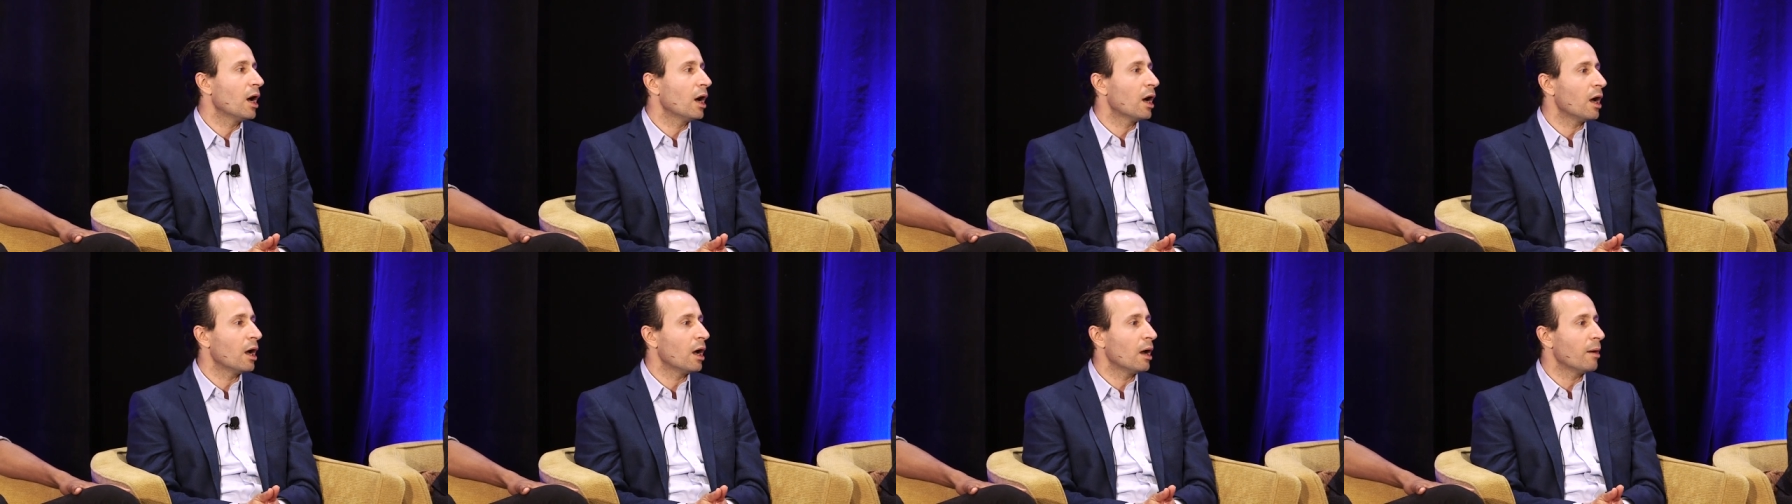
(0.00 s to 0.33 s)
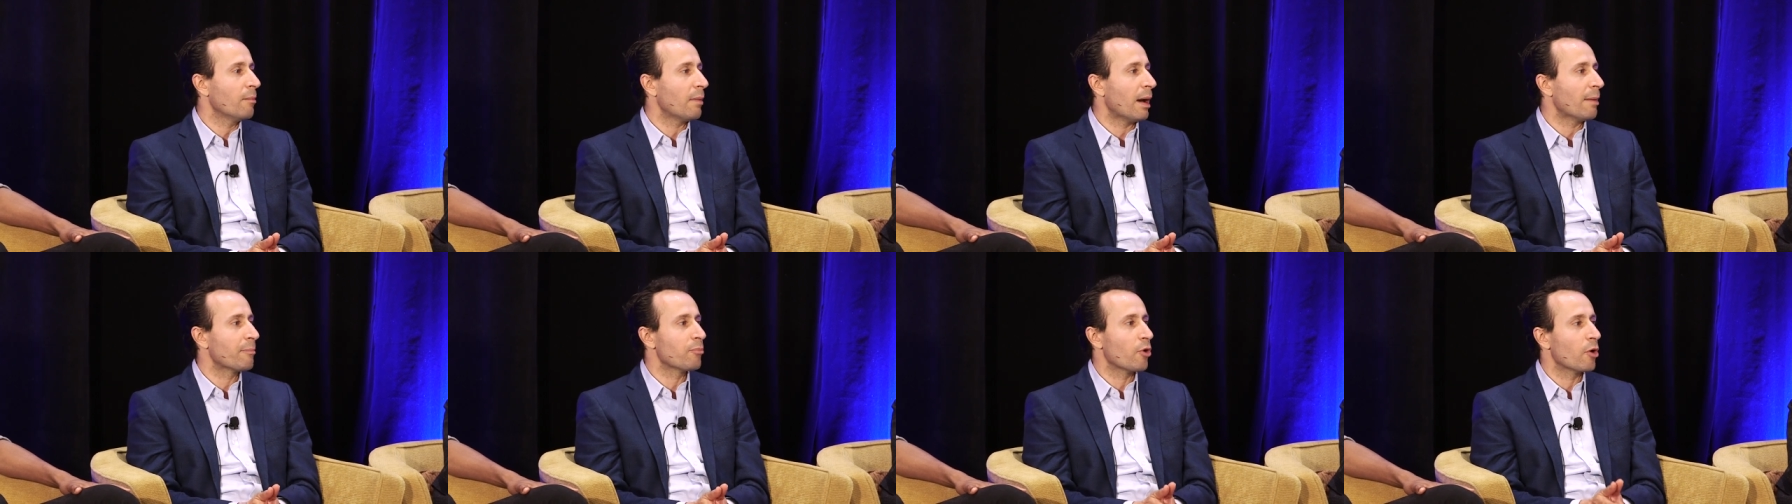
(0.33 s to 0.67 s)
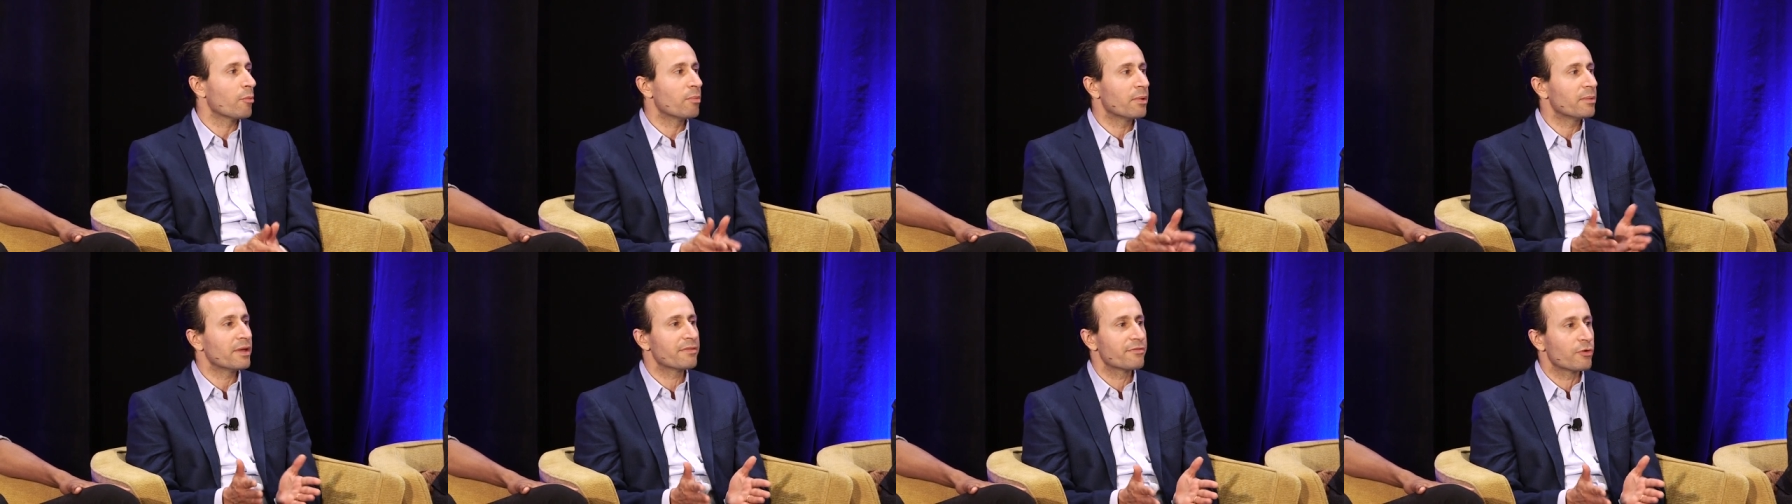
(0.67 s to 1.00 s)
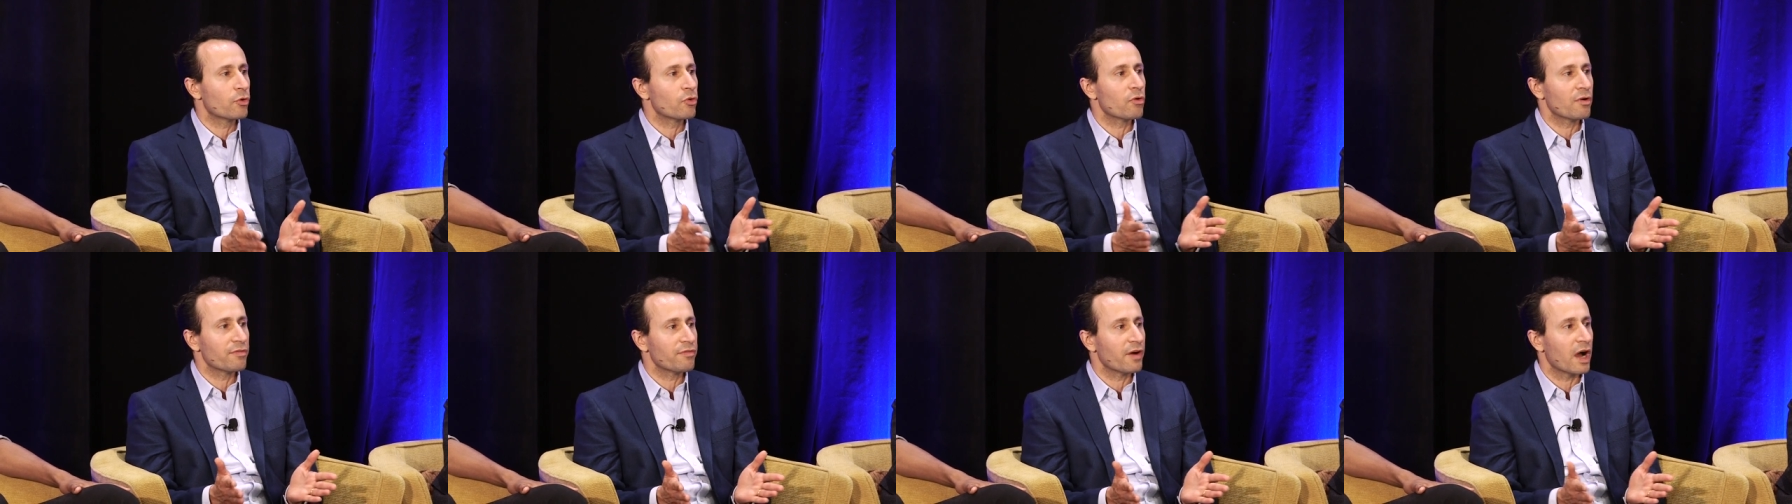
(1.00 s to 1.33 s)
um, and probably
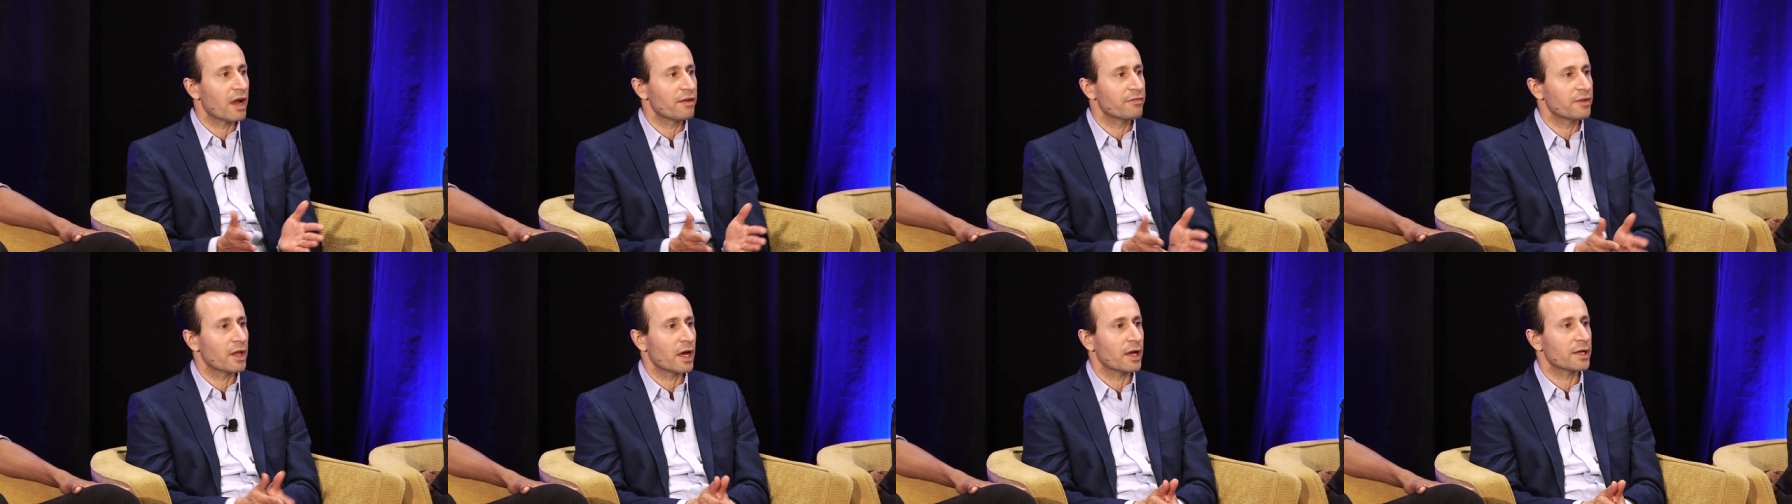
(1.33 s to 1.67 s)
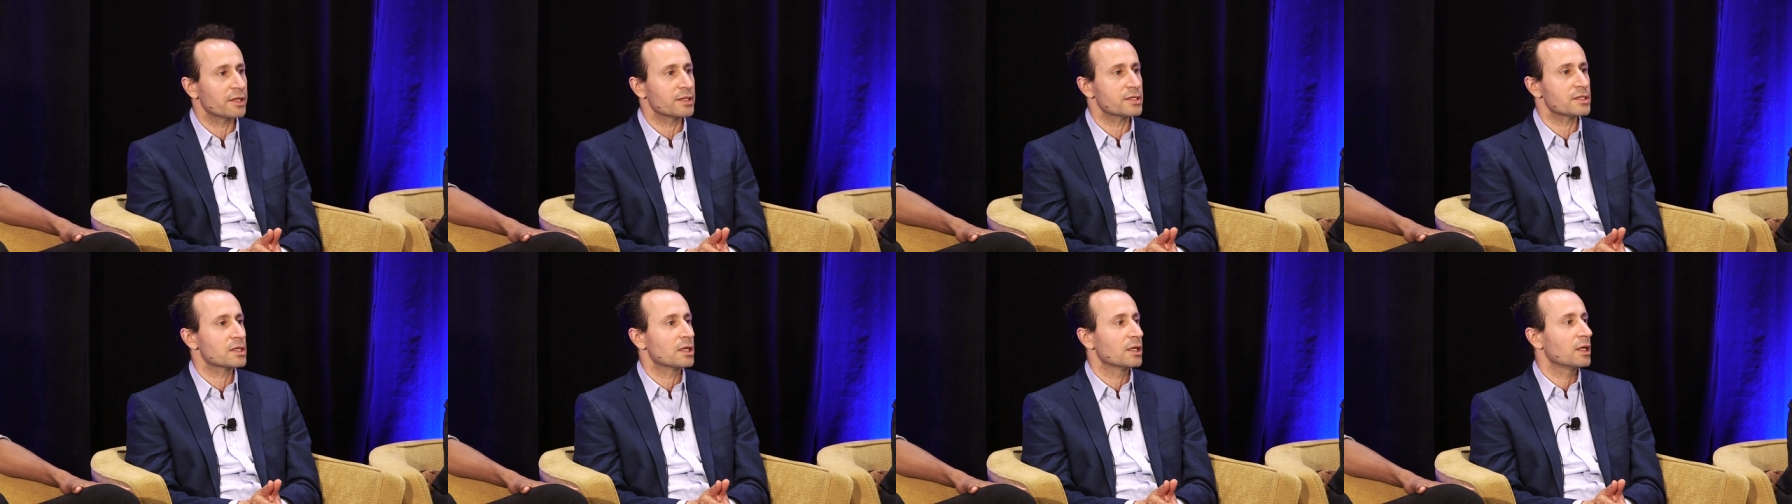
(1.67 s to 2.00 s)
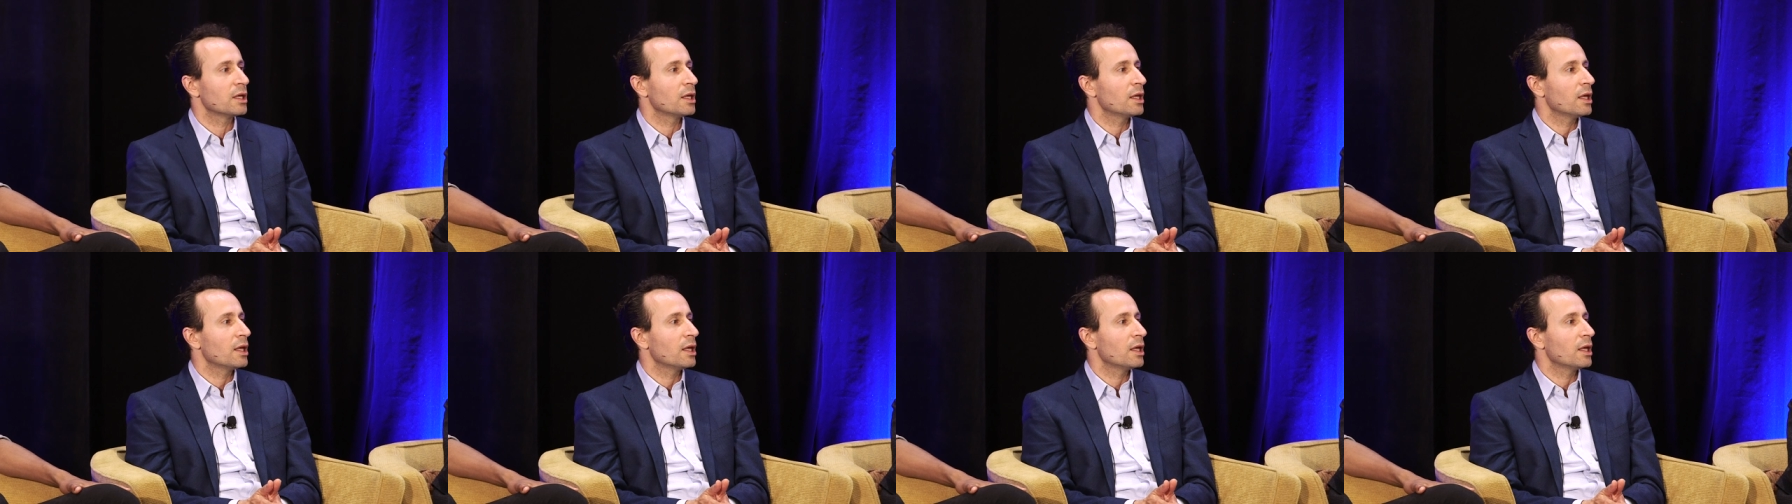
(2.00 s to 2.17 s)
four or five nines.